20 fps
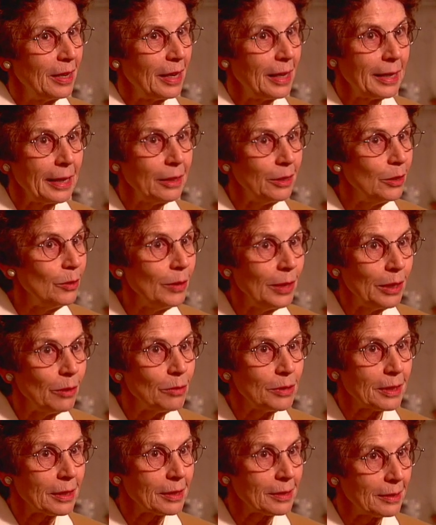And I knew he
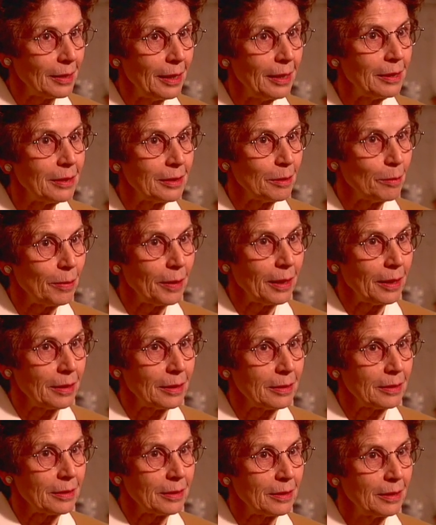was excited about
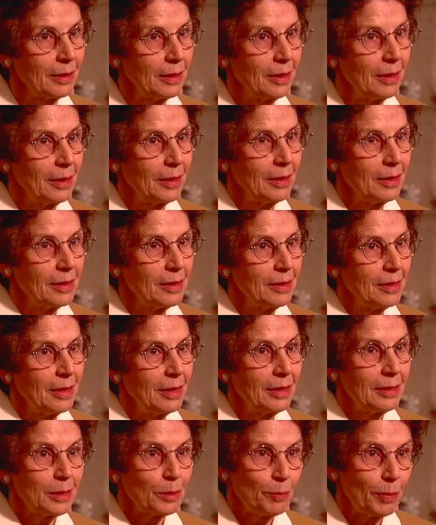it.
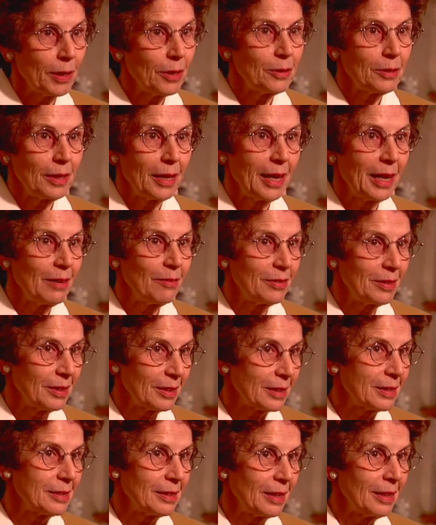It's better to have an
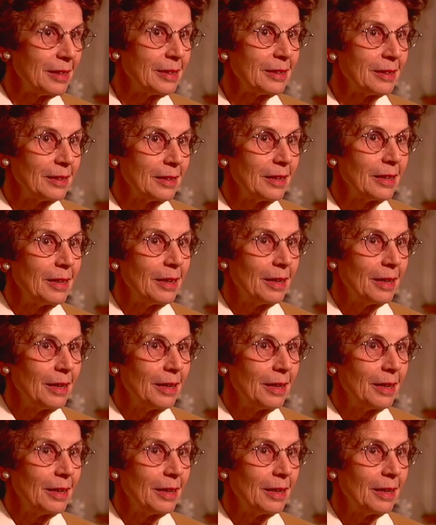excited